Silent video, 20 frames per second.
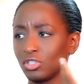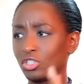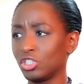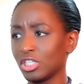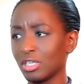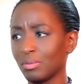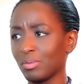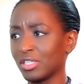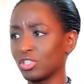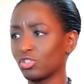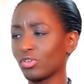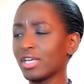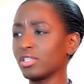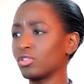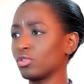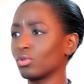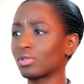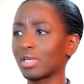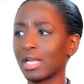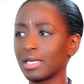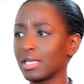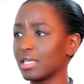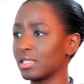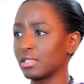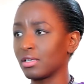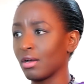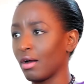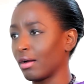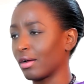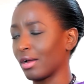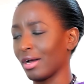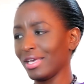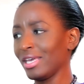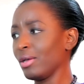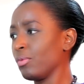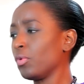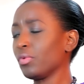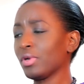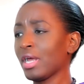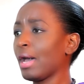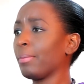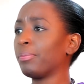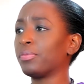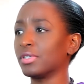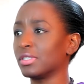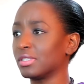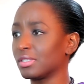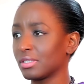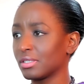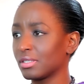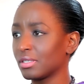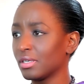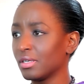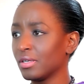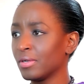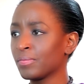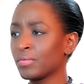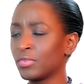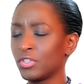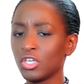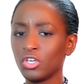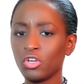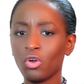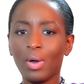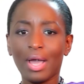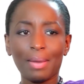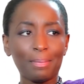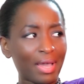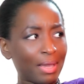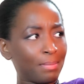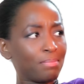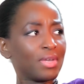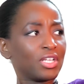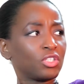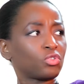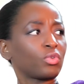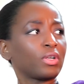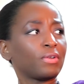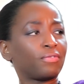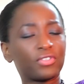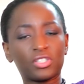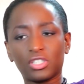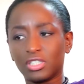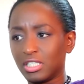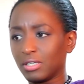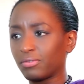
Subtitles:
in the gym and trying to look like Lady Gaga? It won't happen. You know, my midriff is